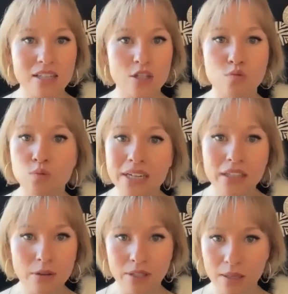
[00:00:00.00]
That's
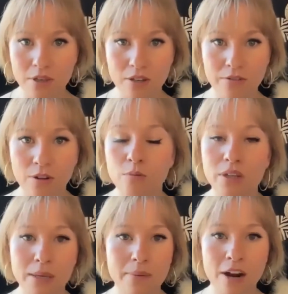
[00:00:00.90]
really, really beautiful and
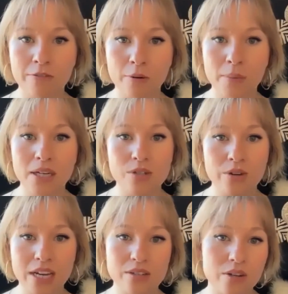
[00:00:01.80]
really powerful, because you
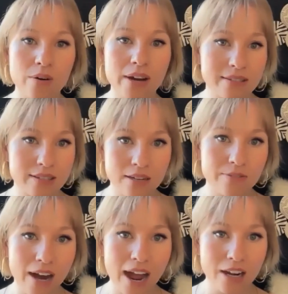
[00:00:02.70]
guys know I stand
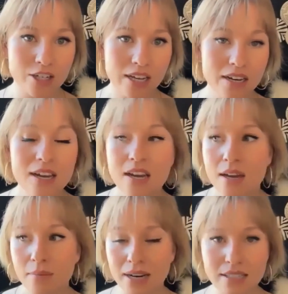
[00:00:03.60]
for action,
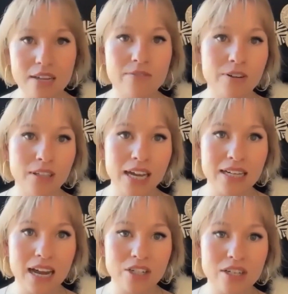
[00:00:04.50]
but I stand for aligned
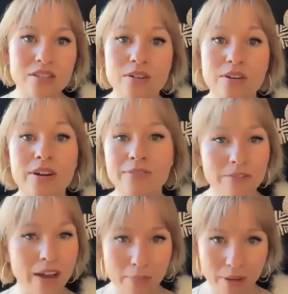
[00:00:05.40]
action. So if you're
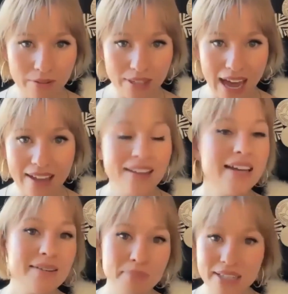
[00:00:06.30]
vibing with that,
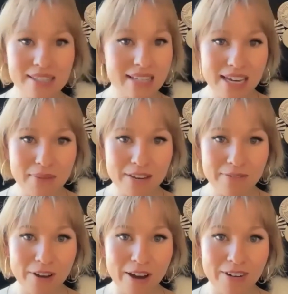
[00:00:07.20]
please DM me if
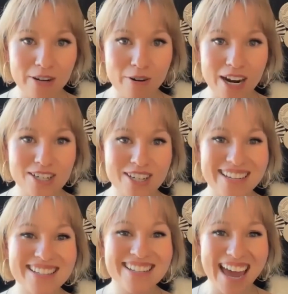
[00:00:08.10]
you have any
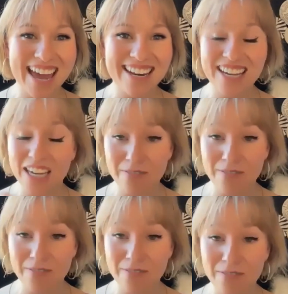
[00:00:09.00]
questions. And if you
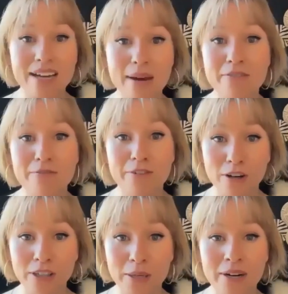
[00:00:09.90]
guys want to come in for
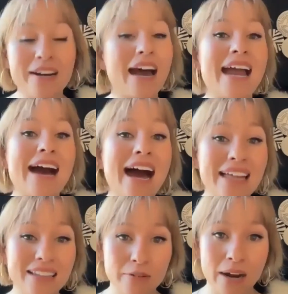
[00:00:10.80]
early bird, I
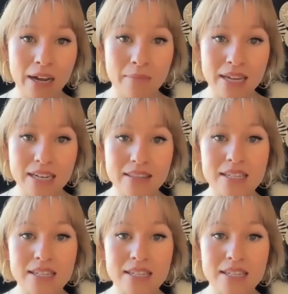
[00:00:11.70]
highly recommend it.